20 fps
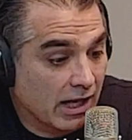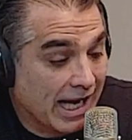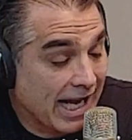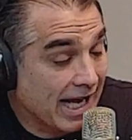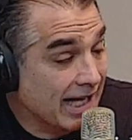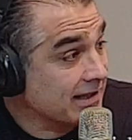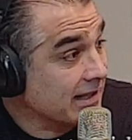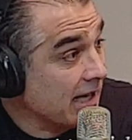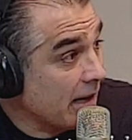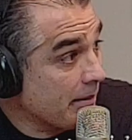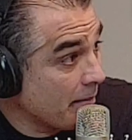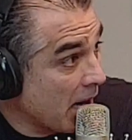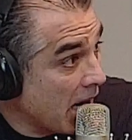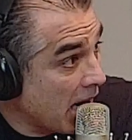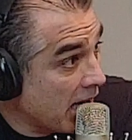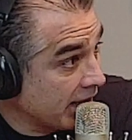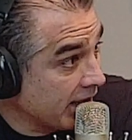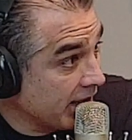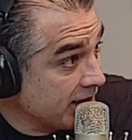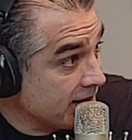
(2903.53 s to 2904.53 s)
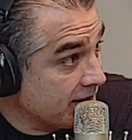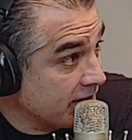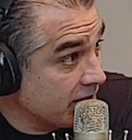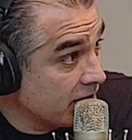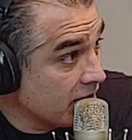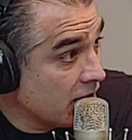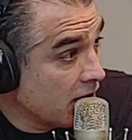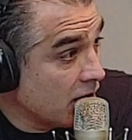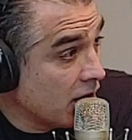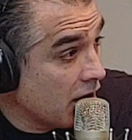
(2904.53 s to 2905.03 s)
antibodies
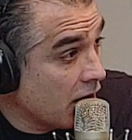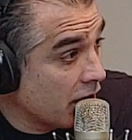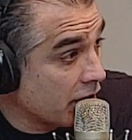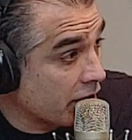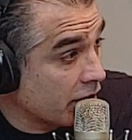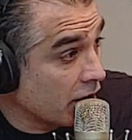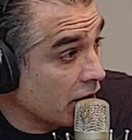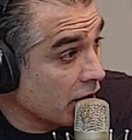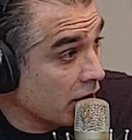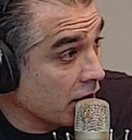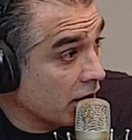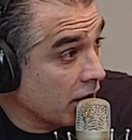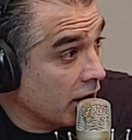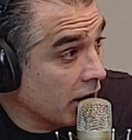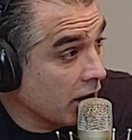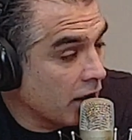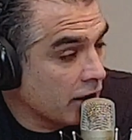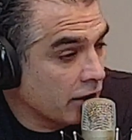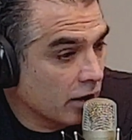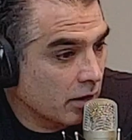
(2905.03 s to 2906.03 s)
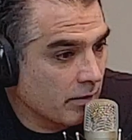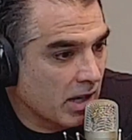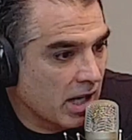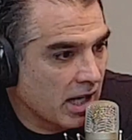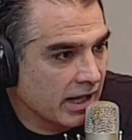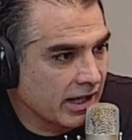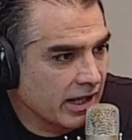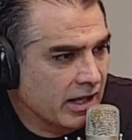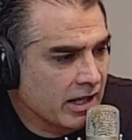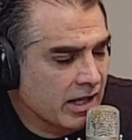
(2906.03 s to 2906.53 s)
on our
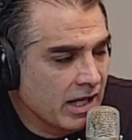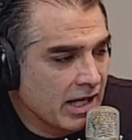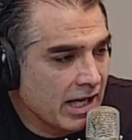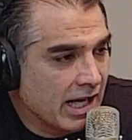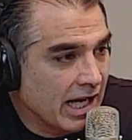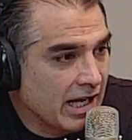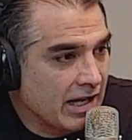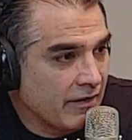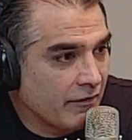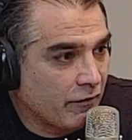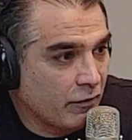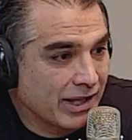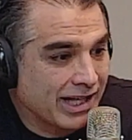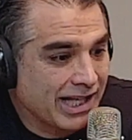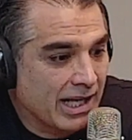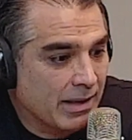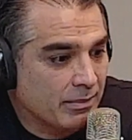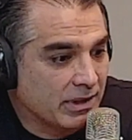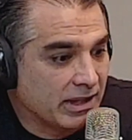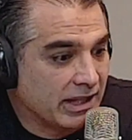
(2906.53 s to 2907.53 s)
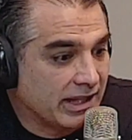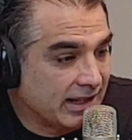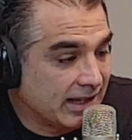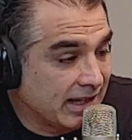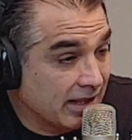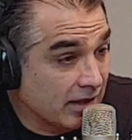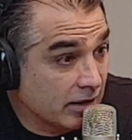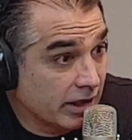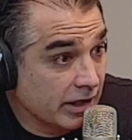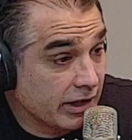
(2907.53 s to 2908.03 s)
body, and if we keep
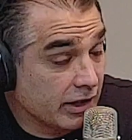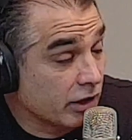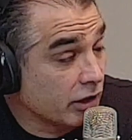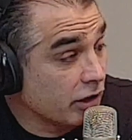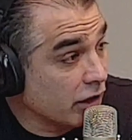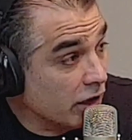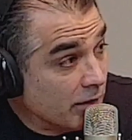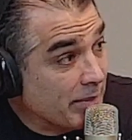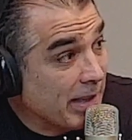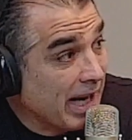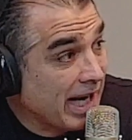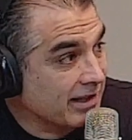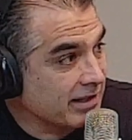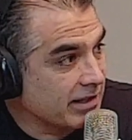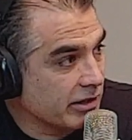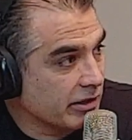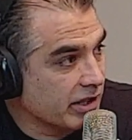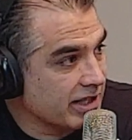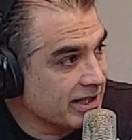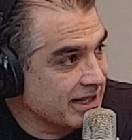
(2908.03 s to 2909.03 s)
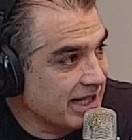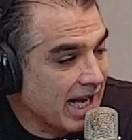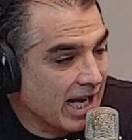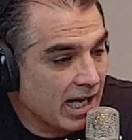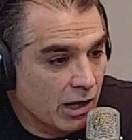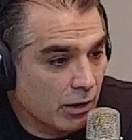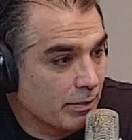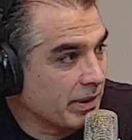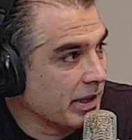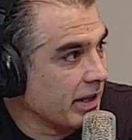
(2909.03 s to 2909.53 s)
killing the good bacteria that
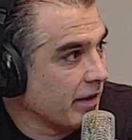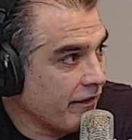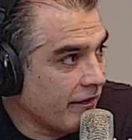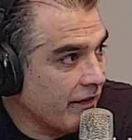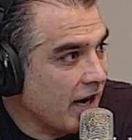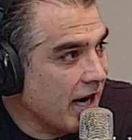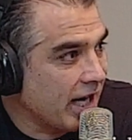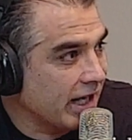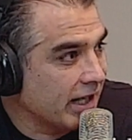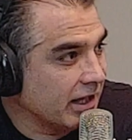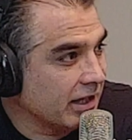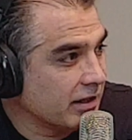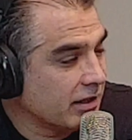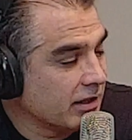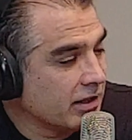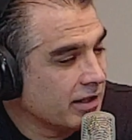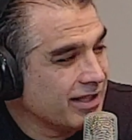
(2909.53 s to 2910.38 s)
help in the fight,